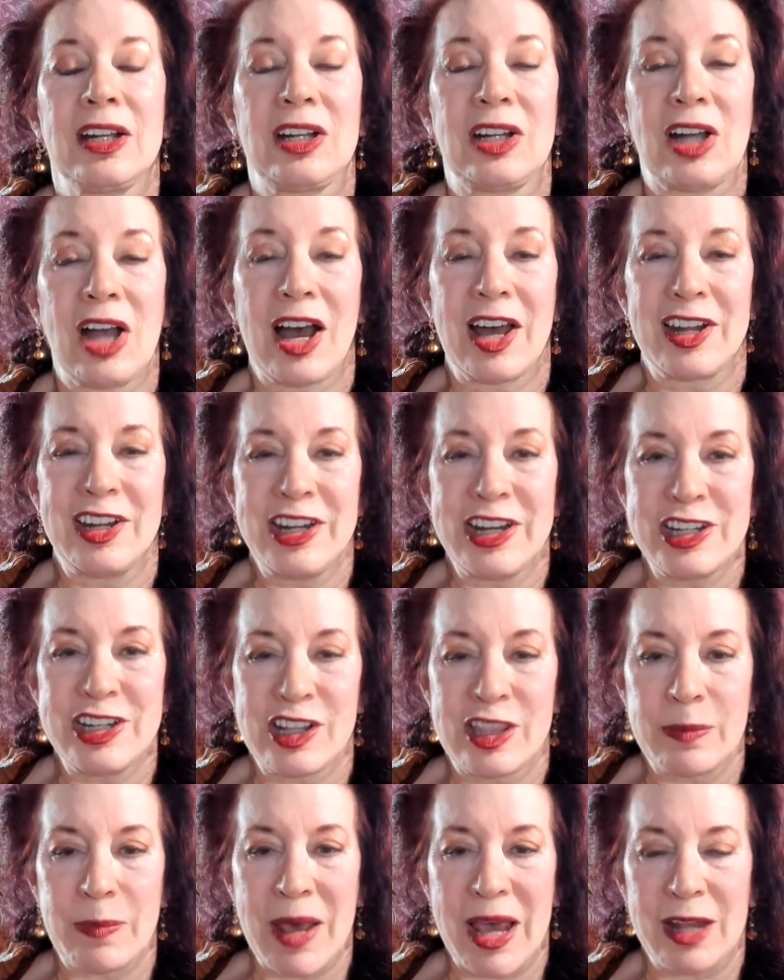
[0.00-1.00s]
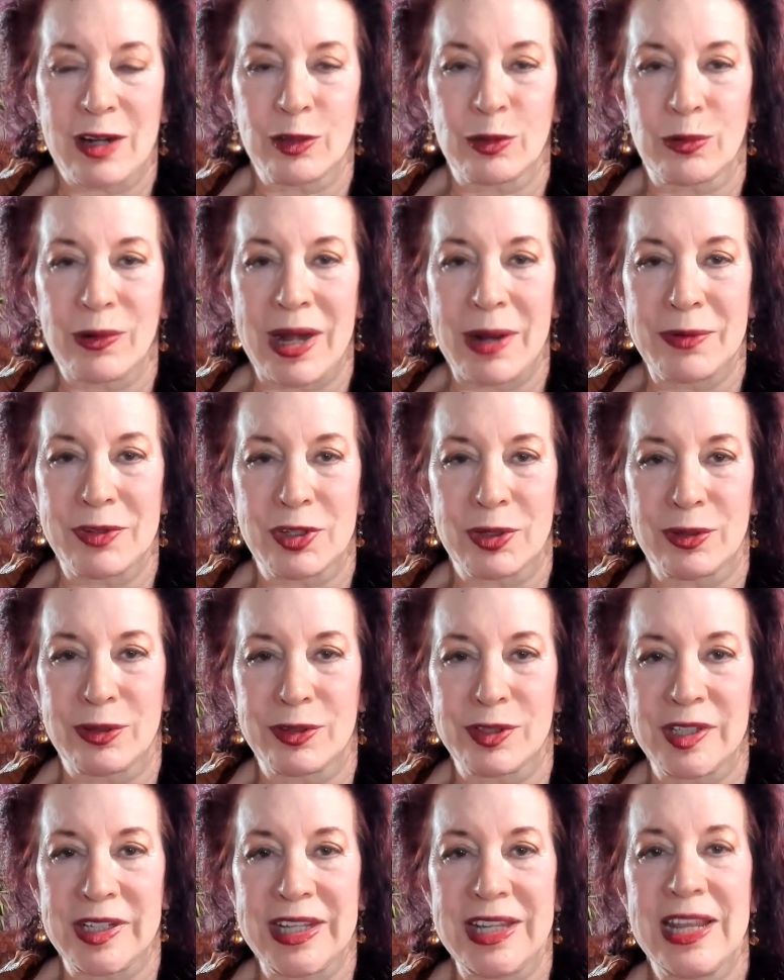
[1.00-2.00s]
gotten into the battleground
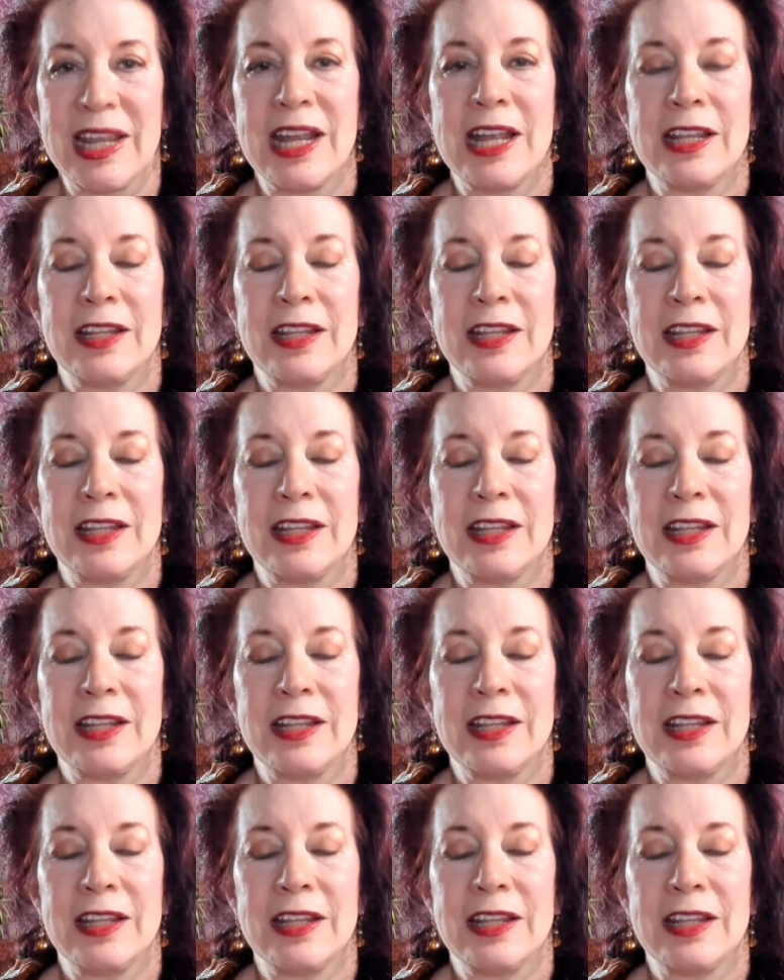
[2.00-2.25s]
early.